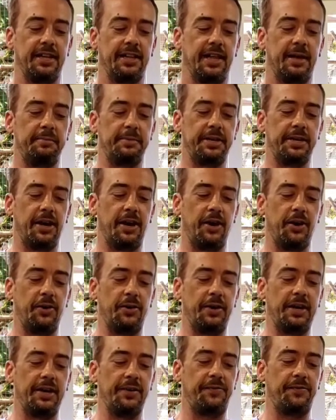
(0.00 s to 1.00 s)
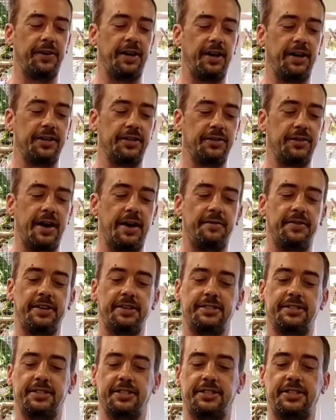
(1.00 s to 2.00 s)
let me know if you have
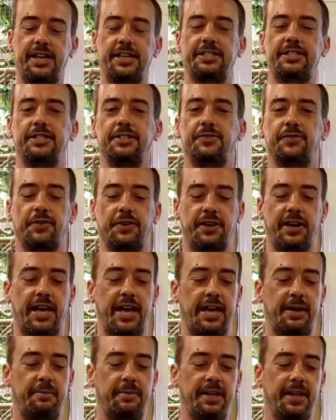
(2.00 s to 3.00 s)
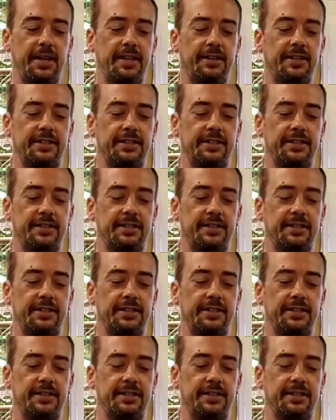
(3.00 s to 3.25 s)
any suggestions for a name.